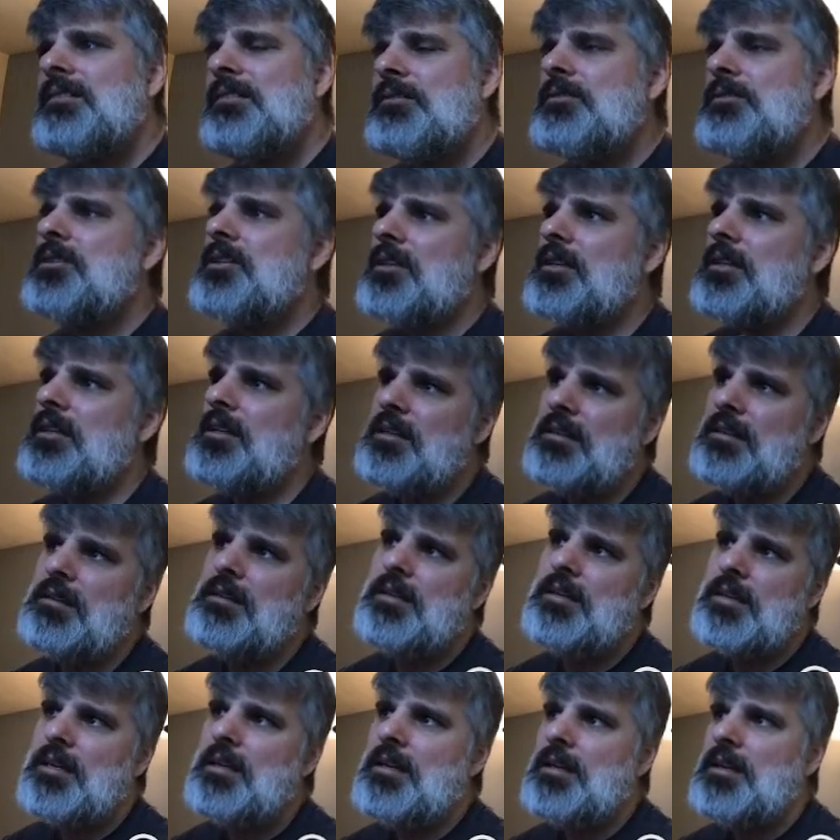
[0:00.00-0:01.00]
usually
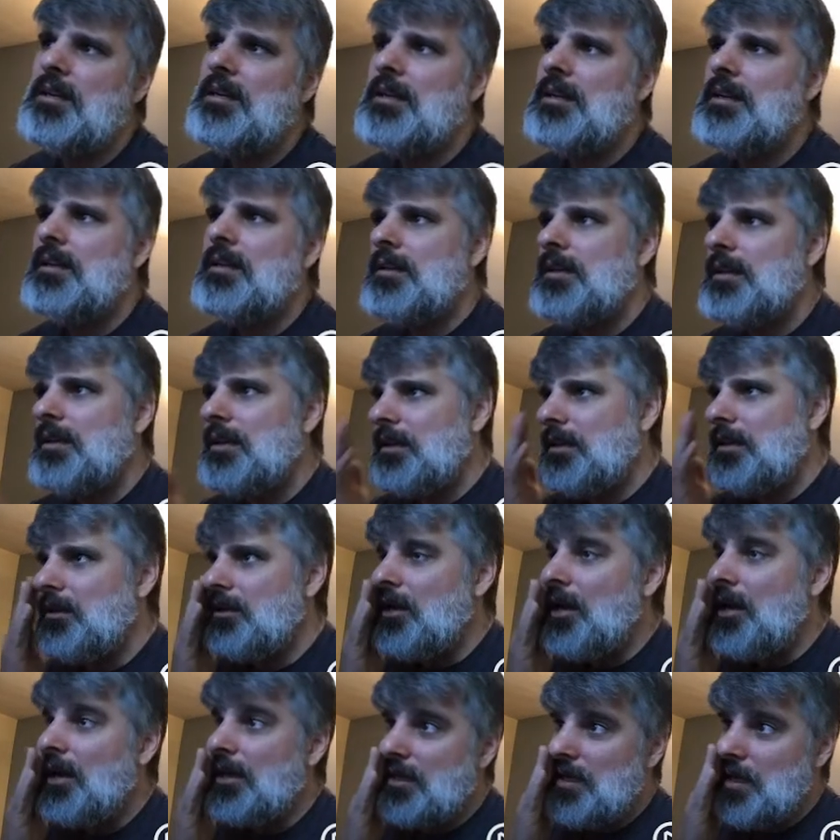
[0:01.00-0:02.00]
in a
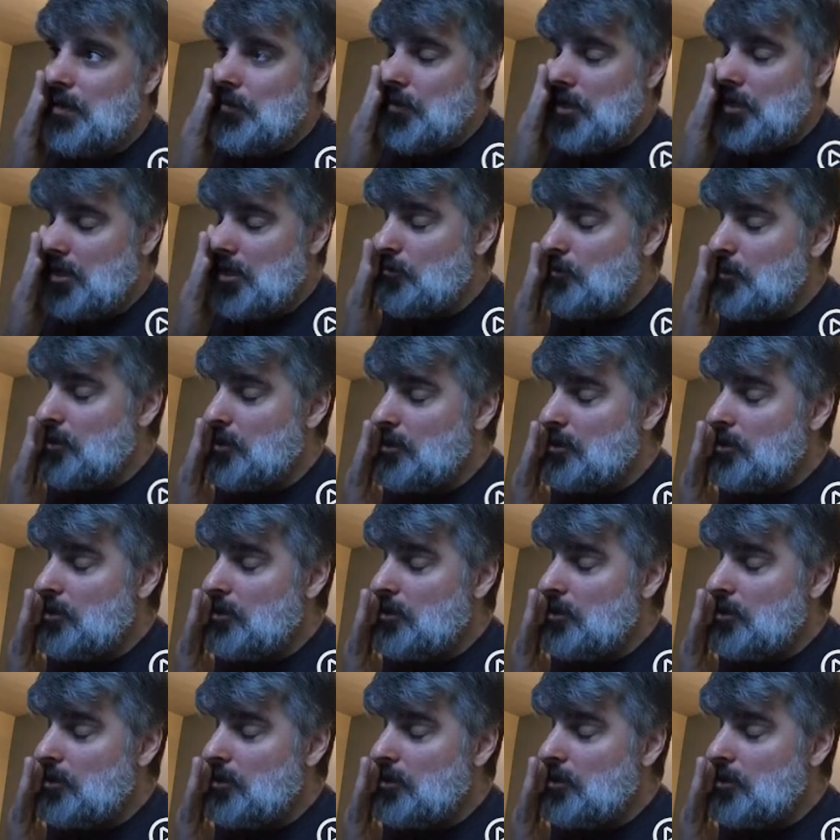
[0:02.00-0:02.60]
non-gammonist